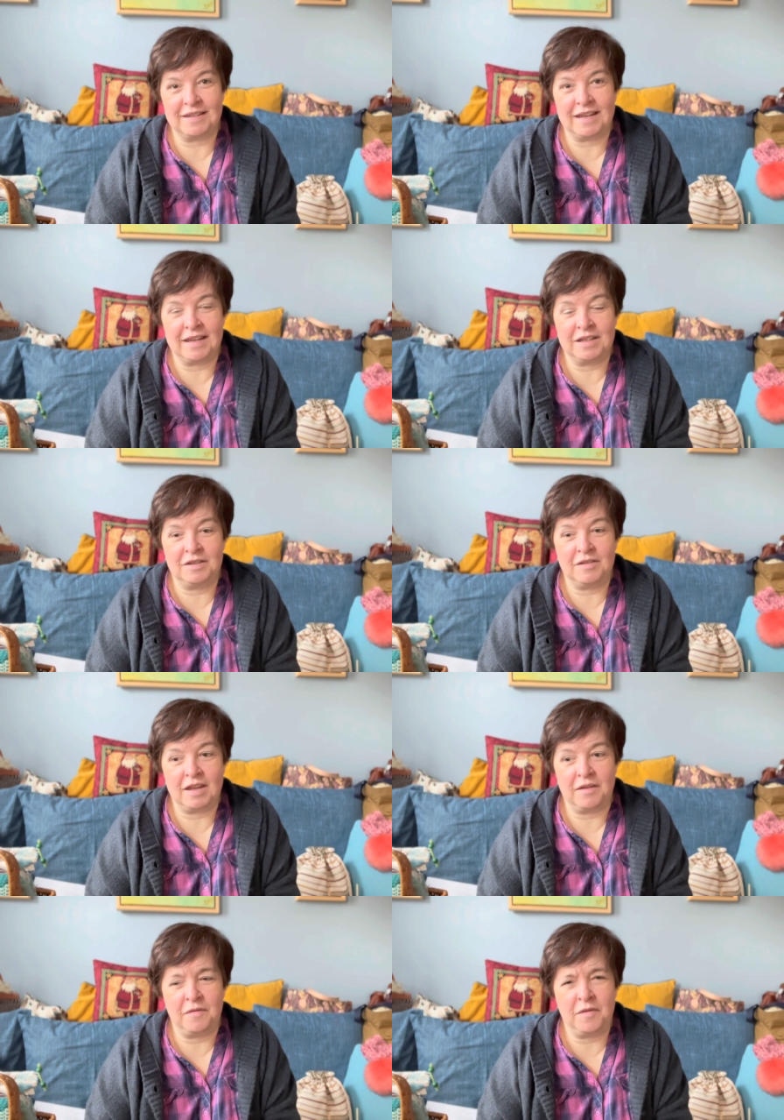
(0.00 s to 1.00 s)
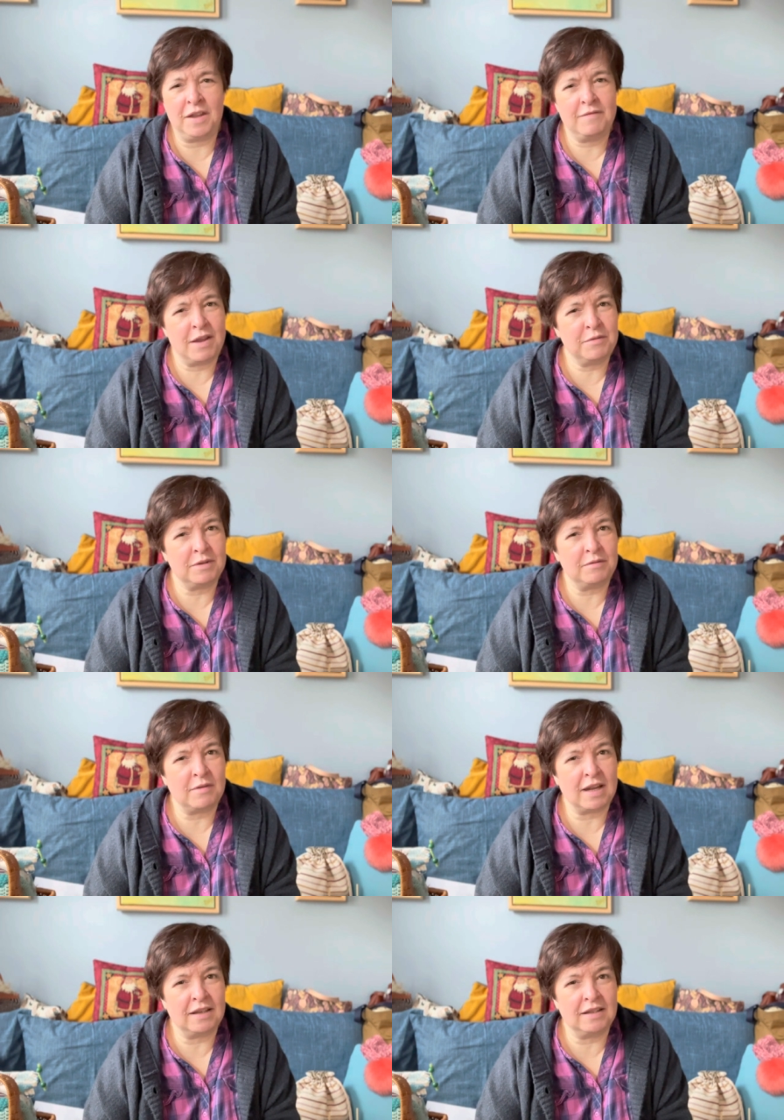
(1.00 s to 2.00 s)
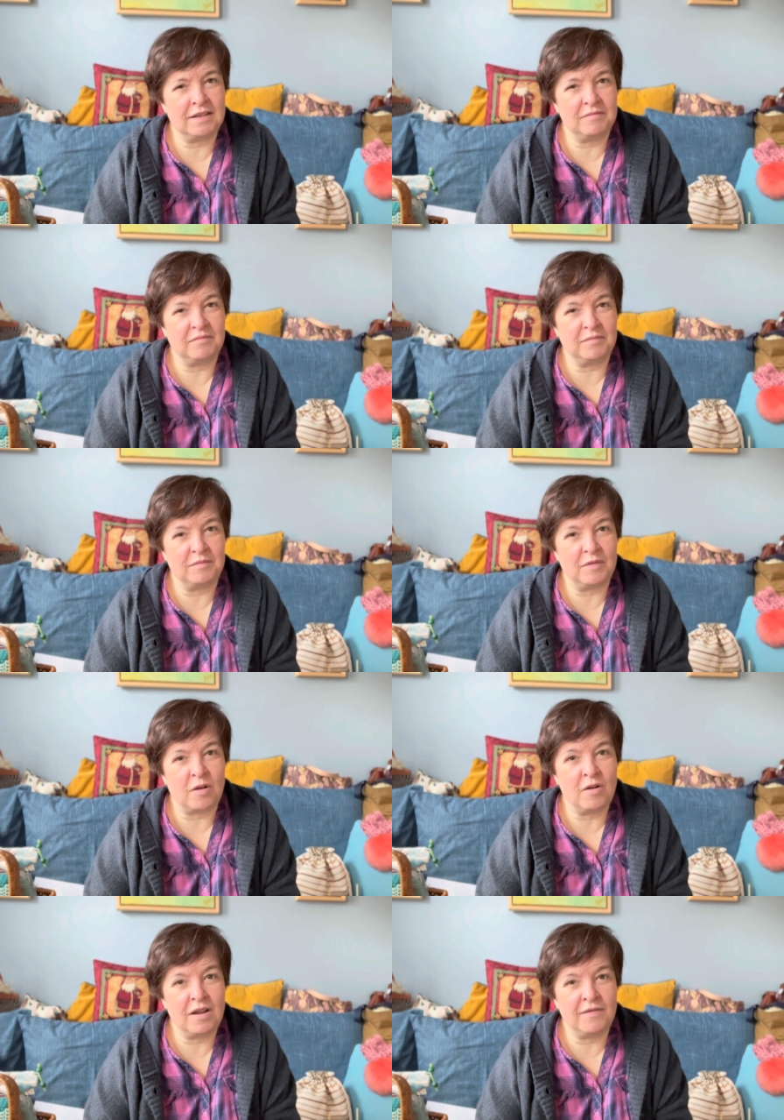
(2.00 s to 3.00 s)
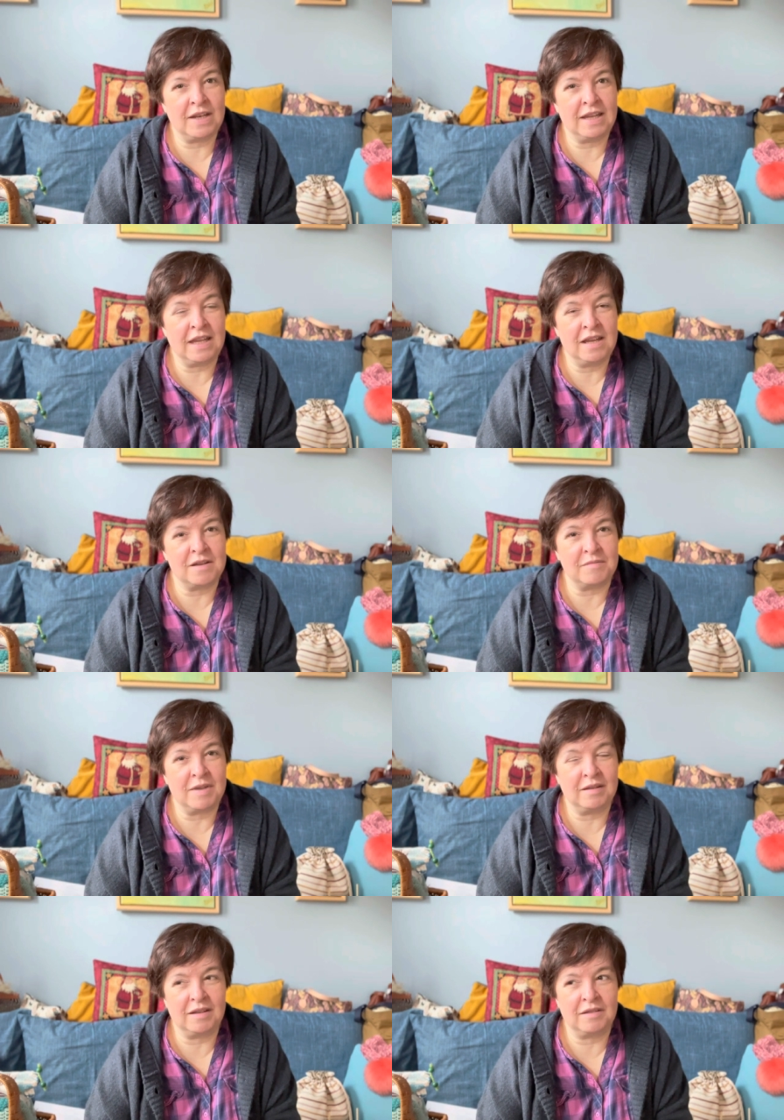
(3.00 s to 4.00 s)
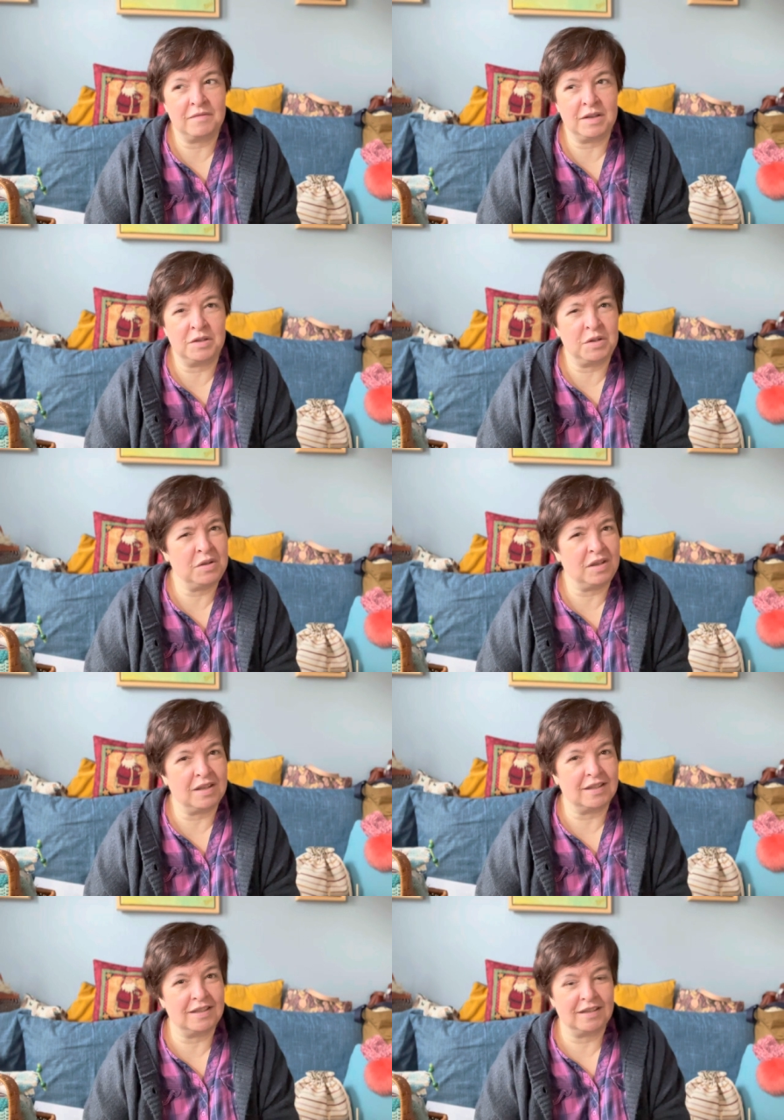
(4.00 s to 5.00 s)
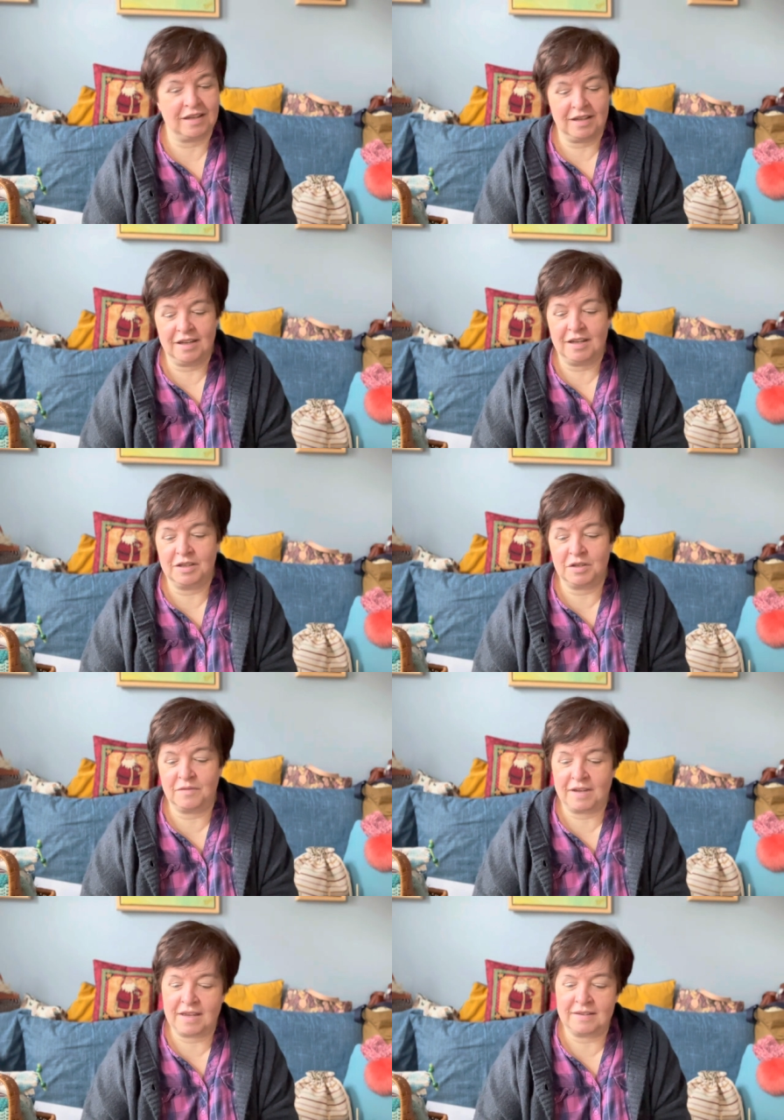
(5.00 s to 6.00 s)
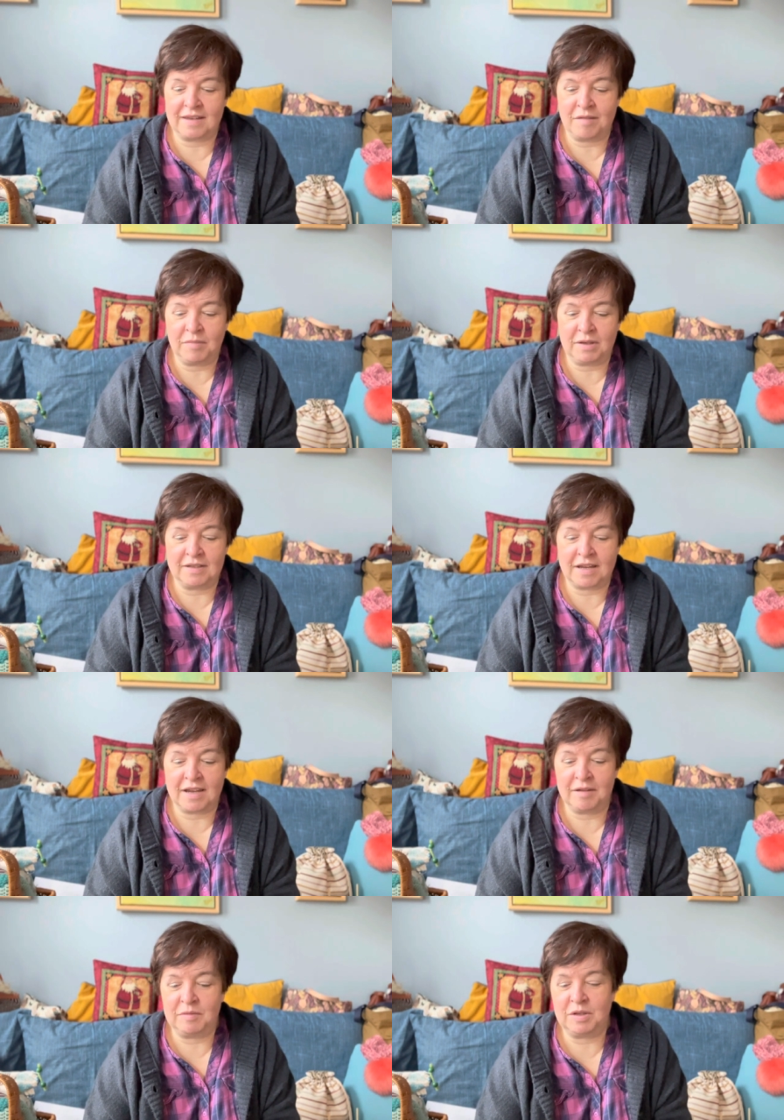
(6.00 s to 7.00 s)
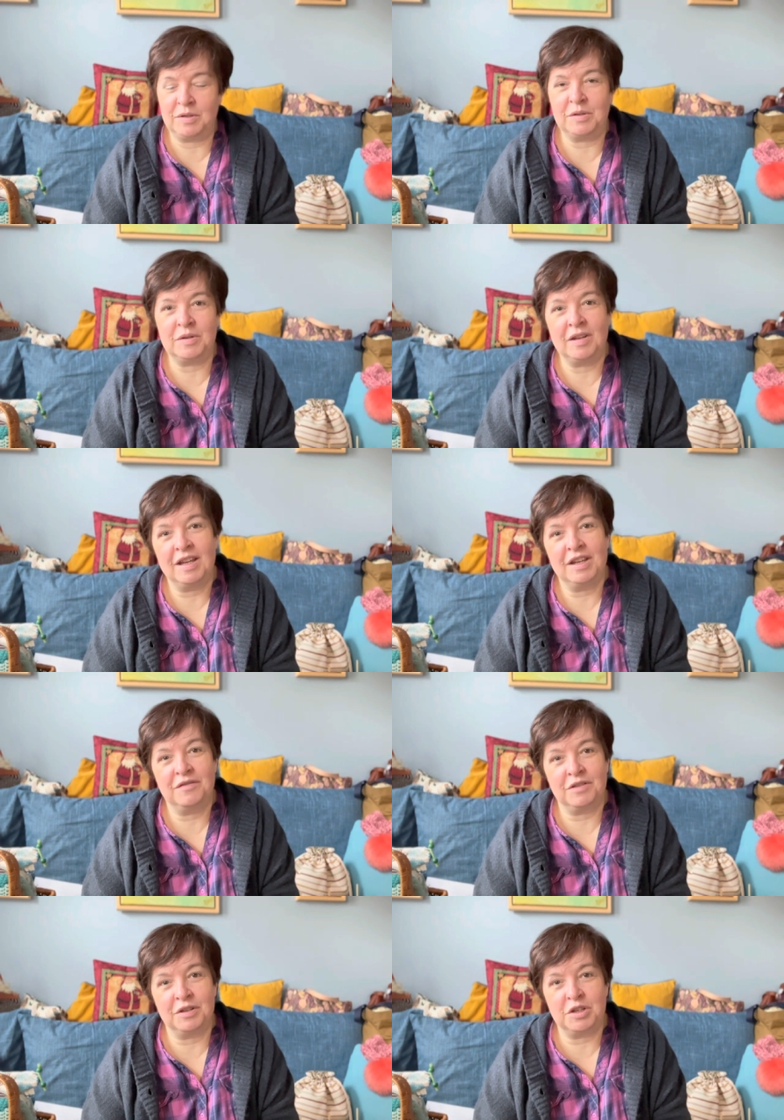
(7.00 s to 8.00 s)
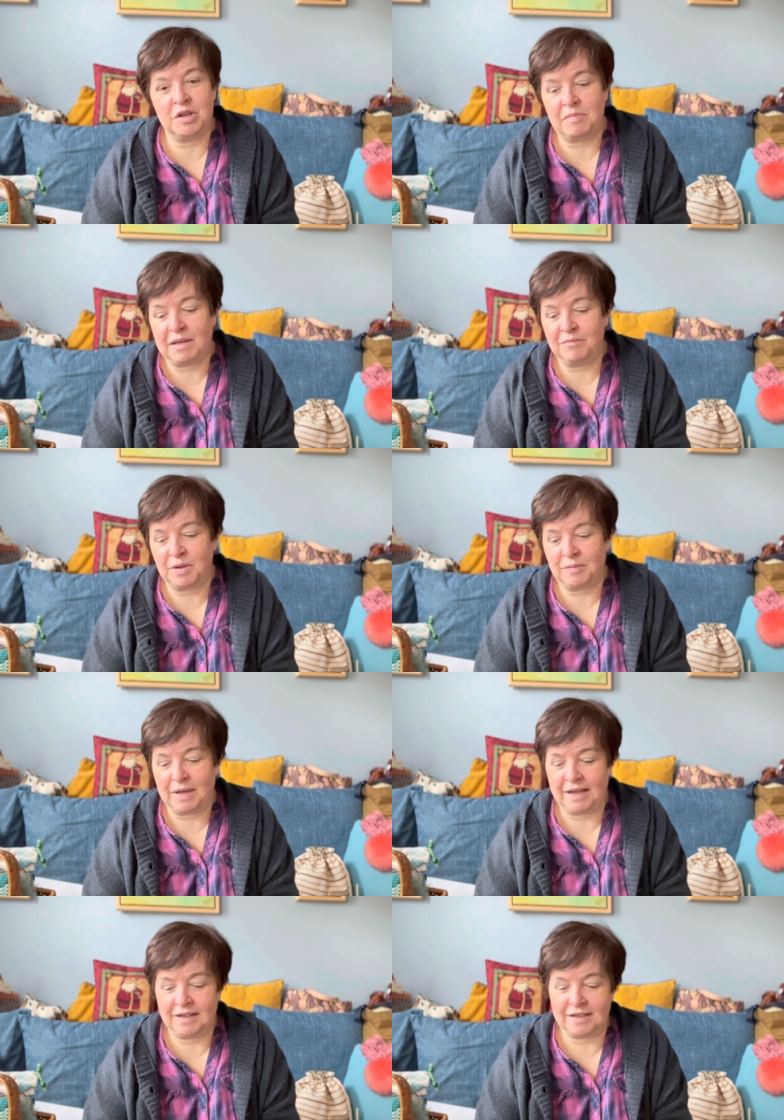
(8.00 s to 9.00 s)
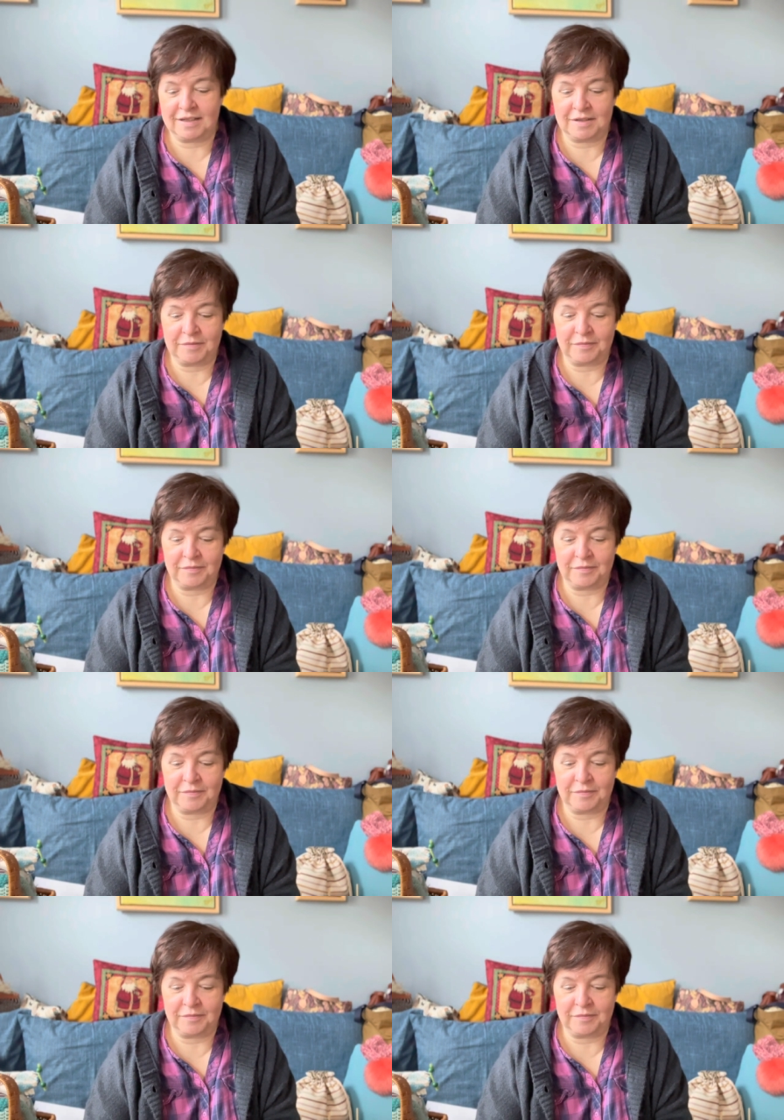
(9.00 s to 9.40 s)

and I think they will run it longer than a year, I think 2 years. So there's ample time to finish your Battenberg blanket.